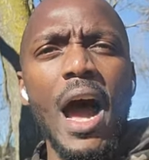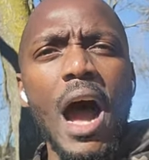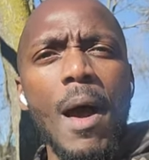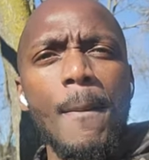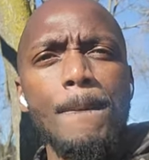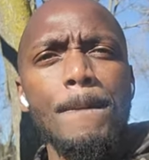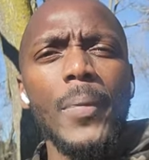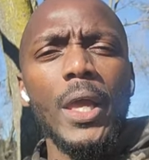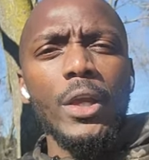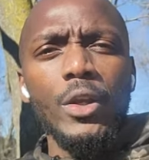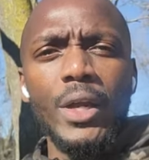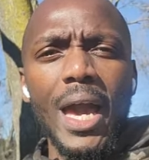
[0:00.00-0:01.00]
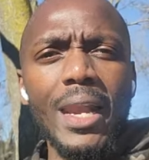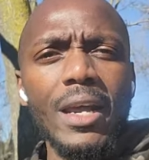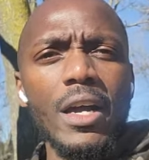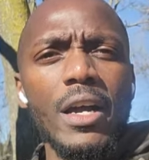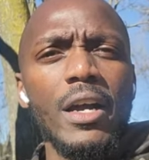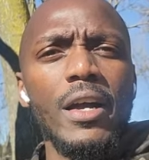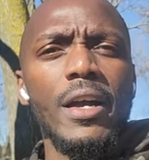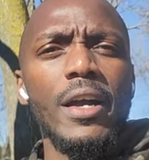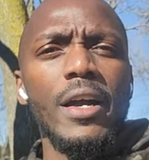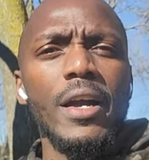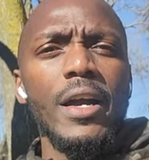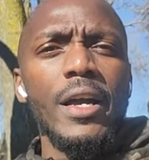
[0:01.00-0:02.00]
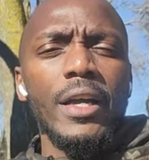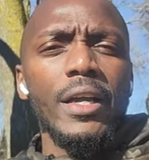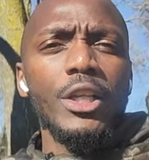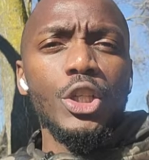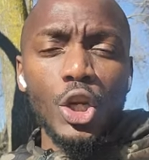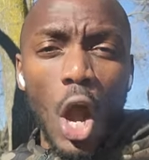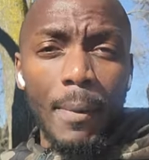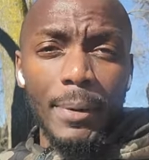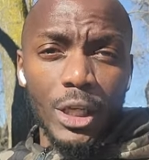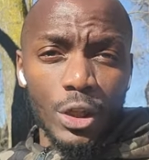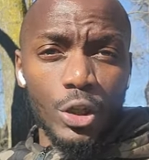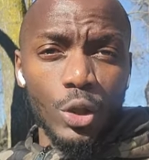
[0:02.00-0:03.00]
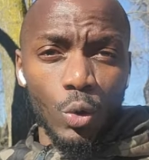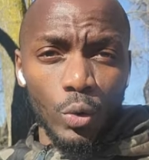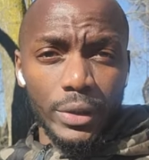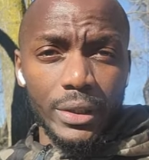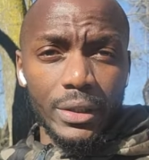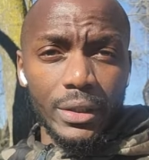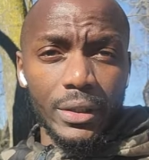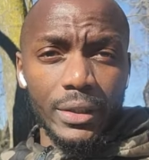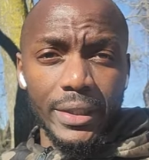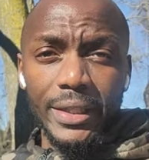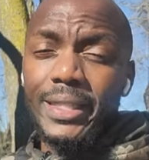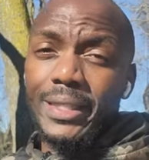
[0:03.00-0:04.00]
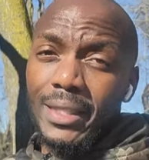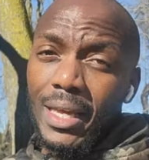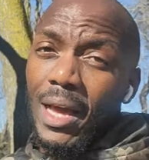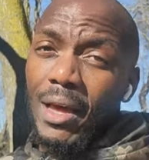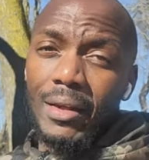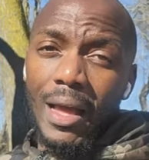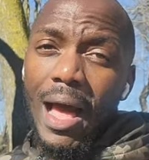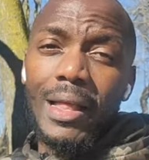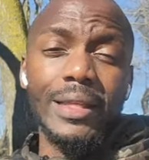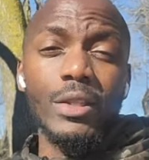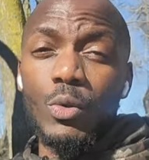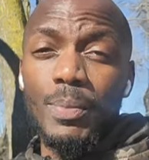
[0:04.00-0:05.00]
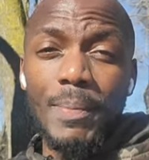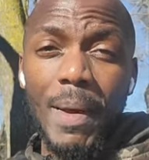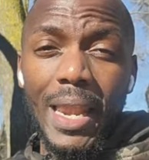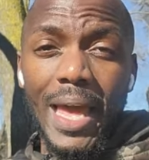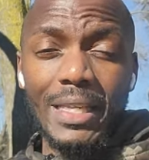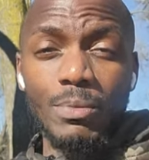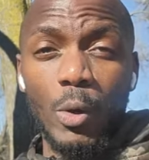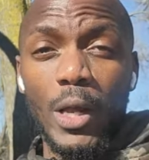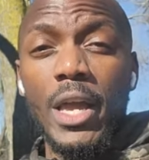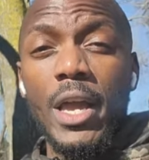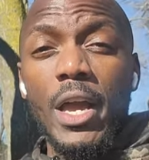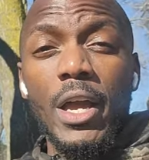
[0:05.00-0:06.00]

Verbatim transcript: You got to sharpen your tools. This is this will be my last point.